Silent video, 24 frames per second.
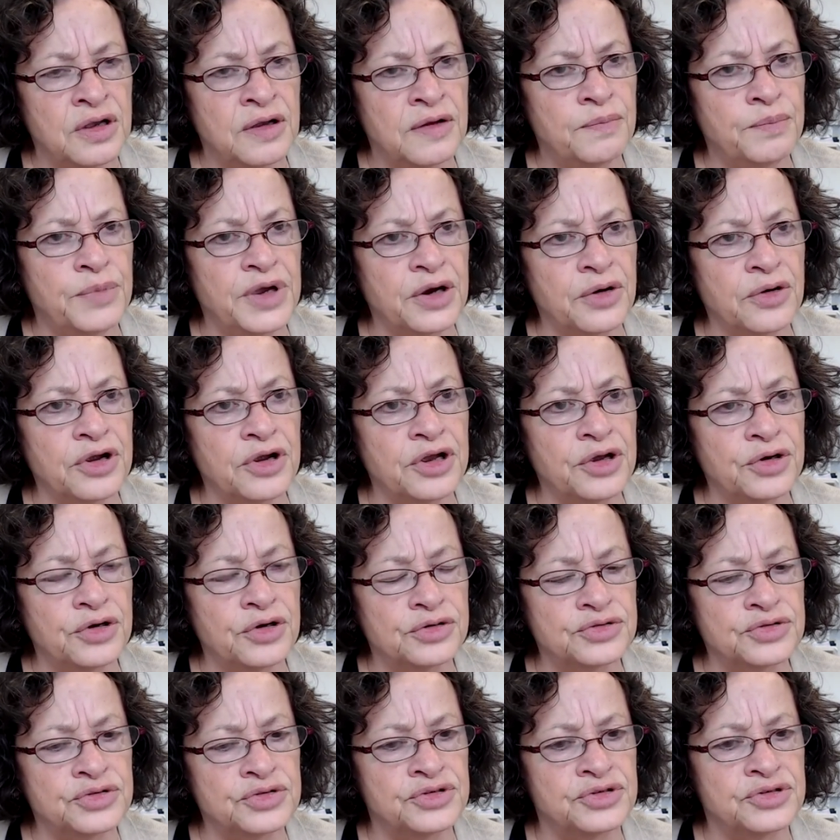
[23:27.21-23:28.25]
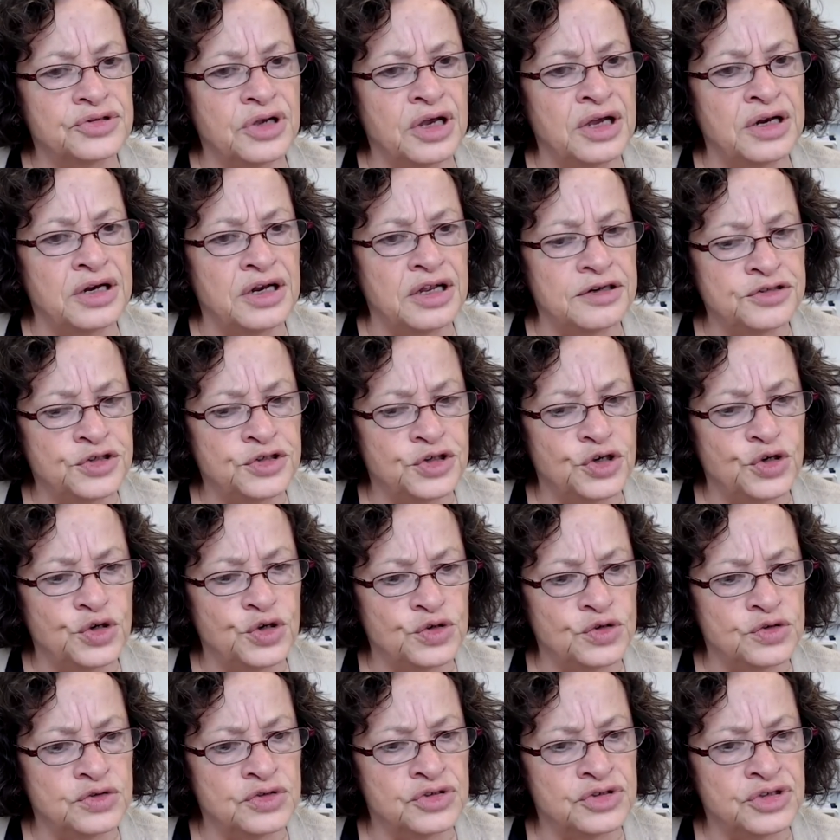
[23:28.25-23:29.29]
barriers and
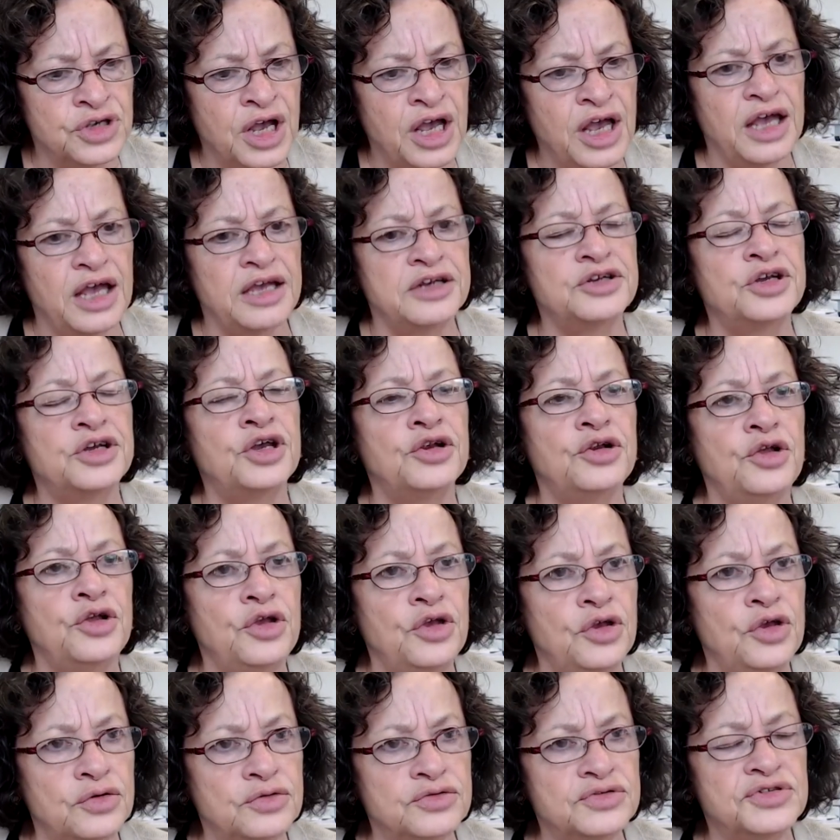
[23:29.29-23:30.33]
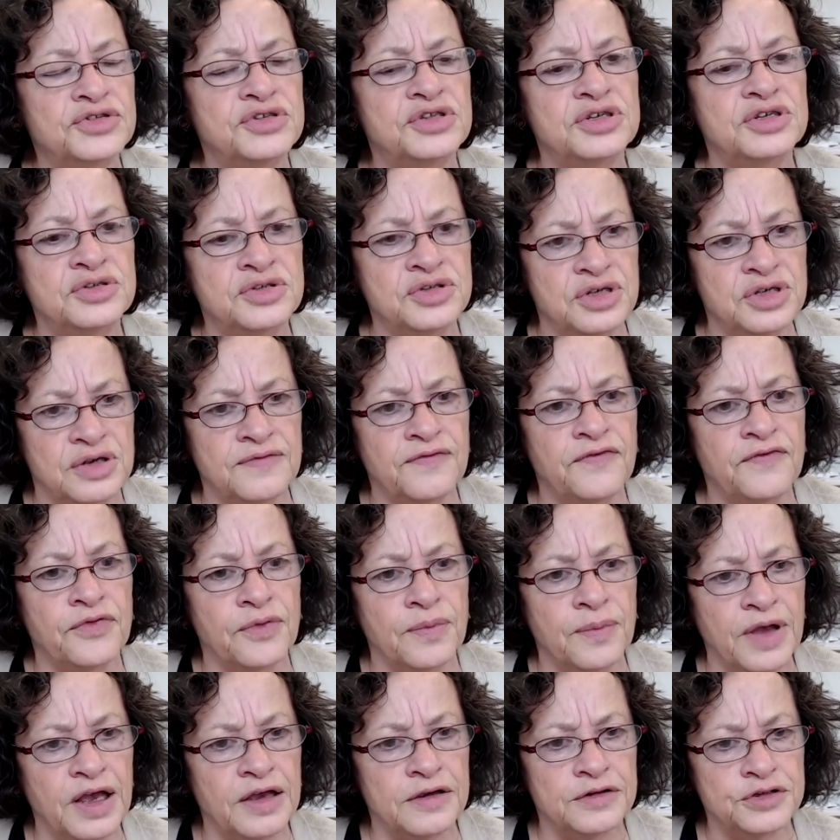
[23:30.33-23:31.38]
issues and can use this
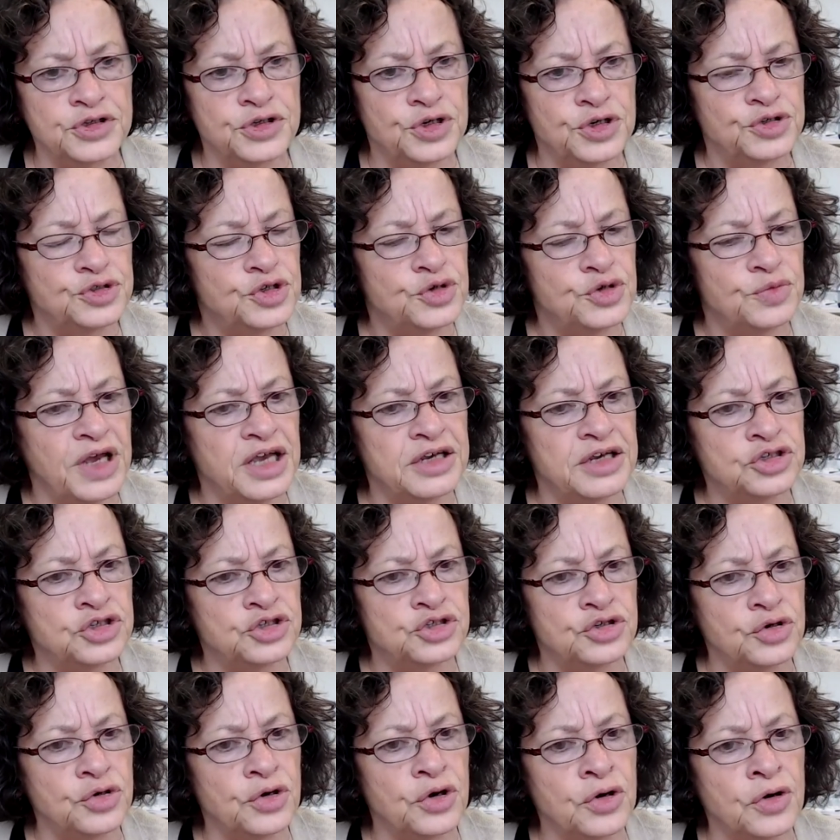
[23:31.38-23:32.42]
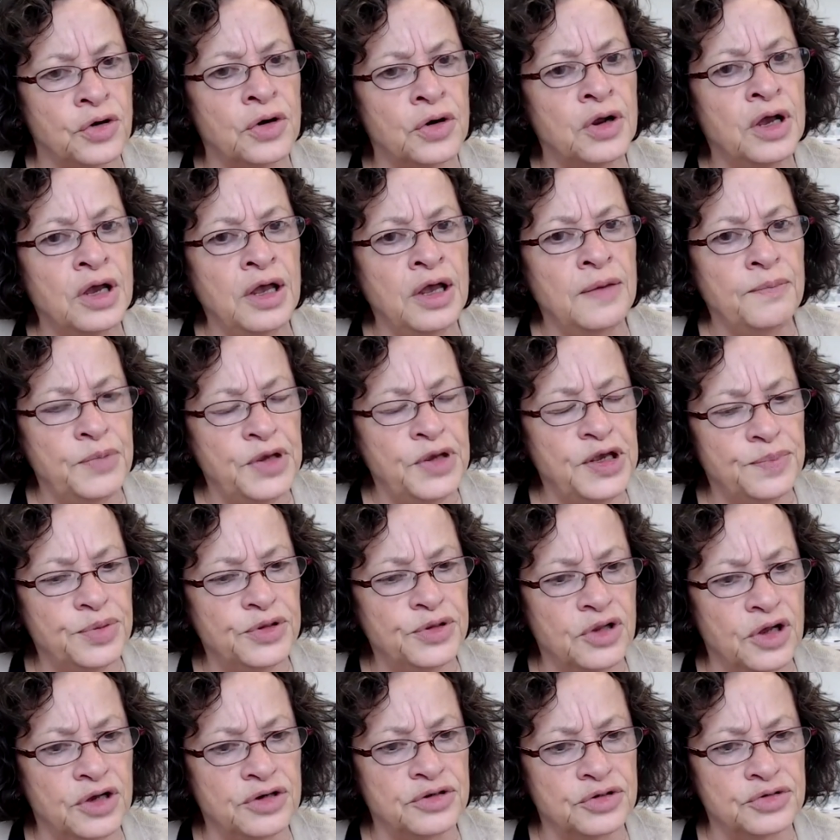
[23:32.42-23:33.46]
information to make sure
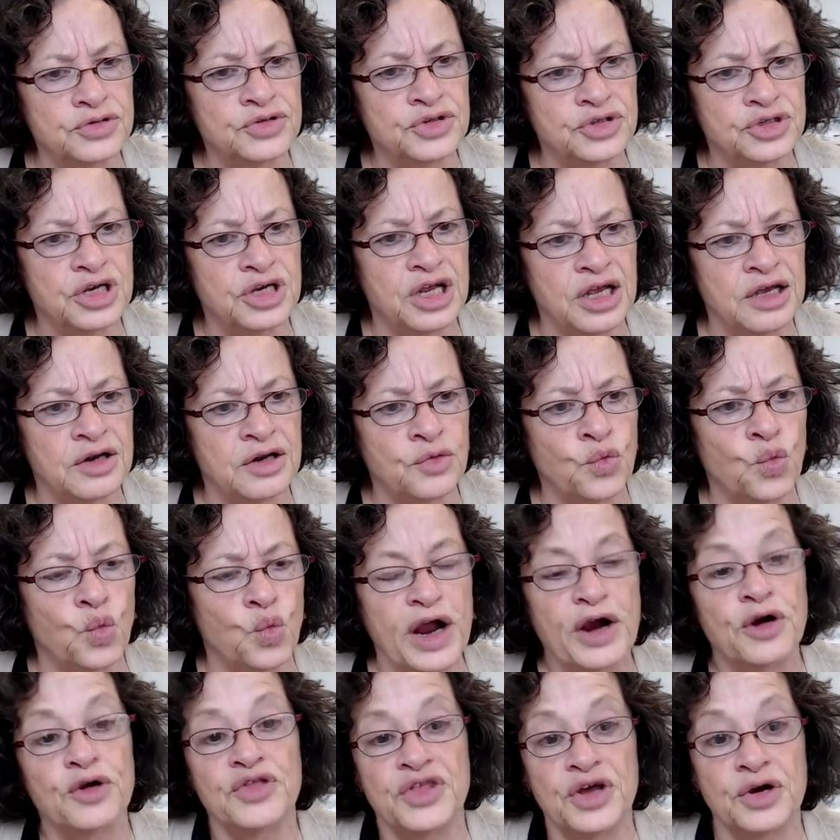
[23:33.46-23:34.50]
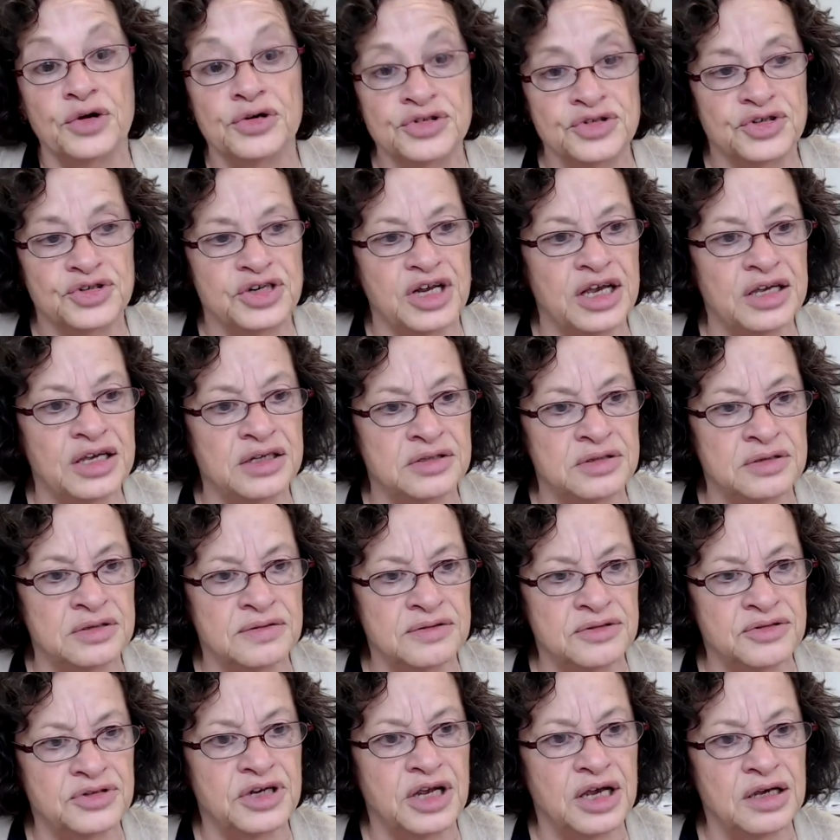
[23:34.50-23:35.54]
people understand where their state
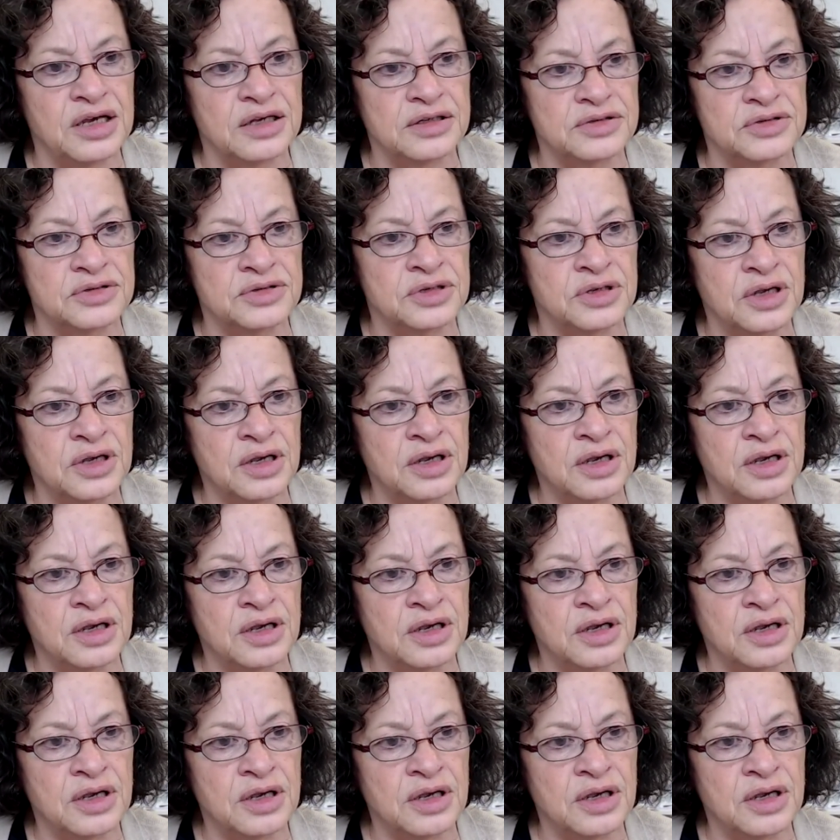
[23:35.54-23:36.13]
stands.